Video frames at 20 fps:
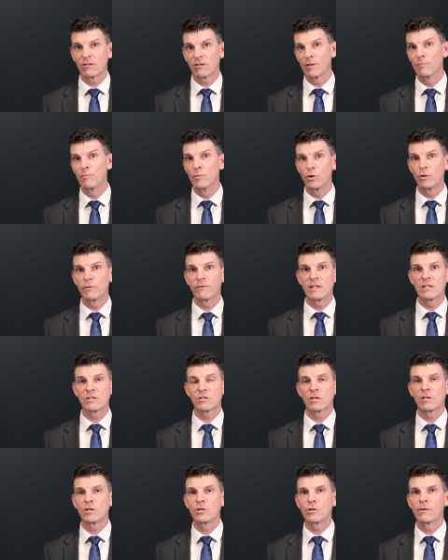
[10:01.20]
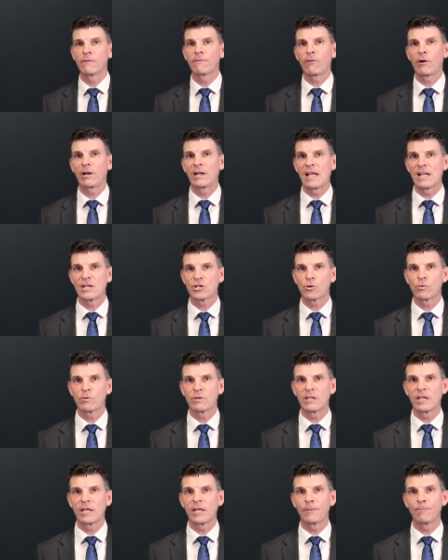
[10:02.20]
kind of move into the new financial
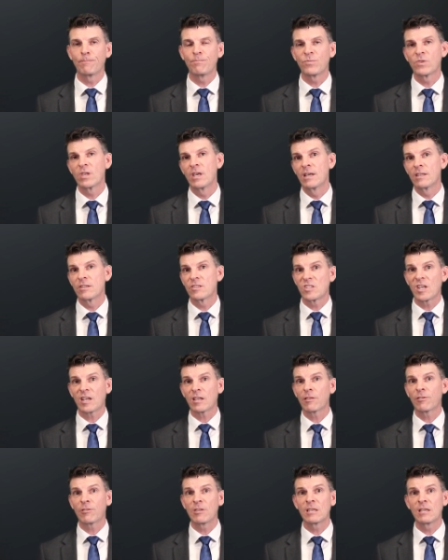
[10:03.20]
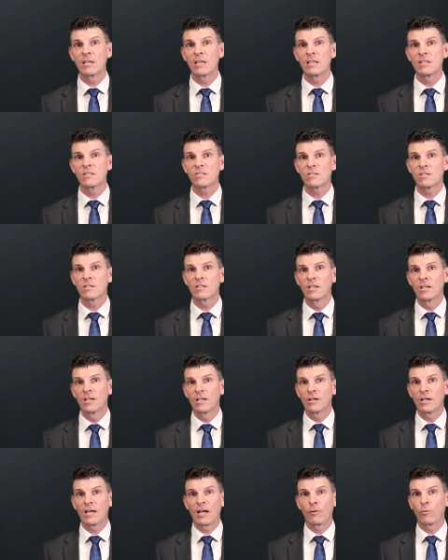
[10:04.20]
year. The second thing is
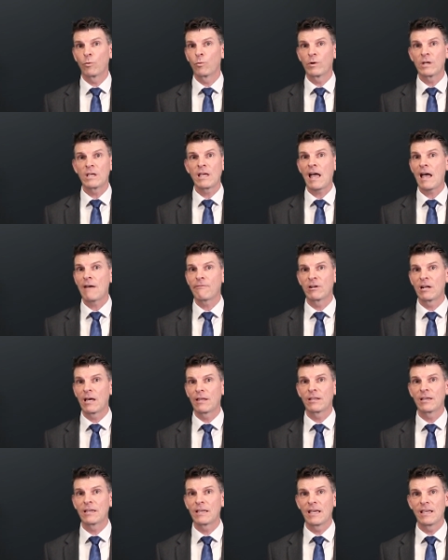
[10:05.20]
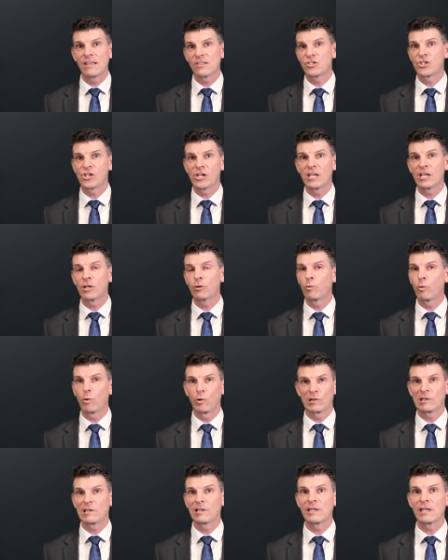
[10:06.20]
we have another SG
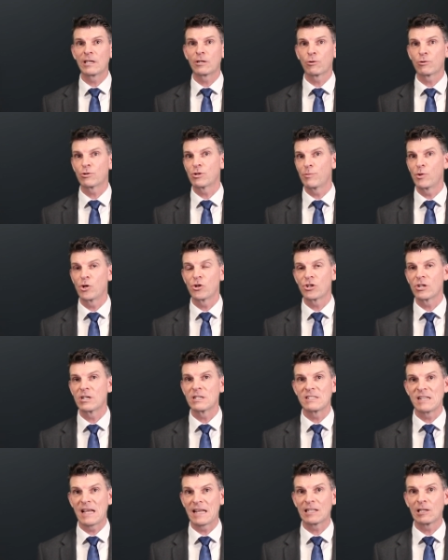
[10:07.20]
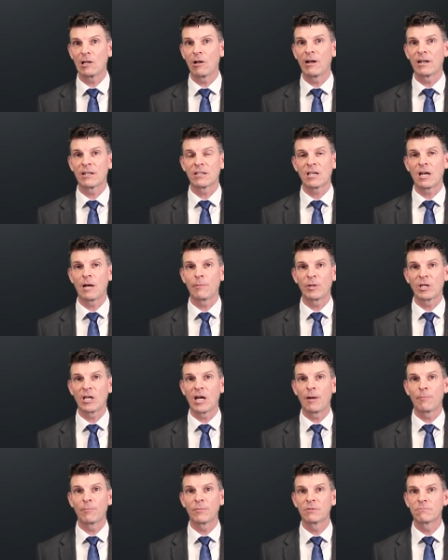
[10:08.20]
quarterly contribution deadline coming
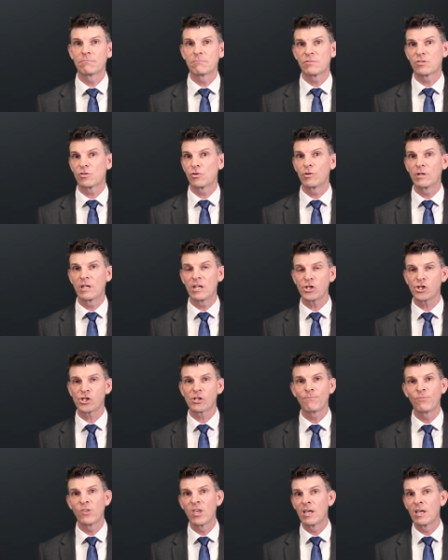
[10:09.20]
up soonish.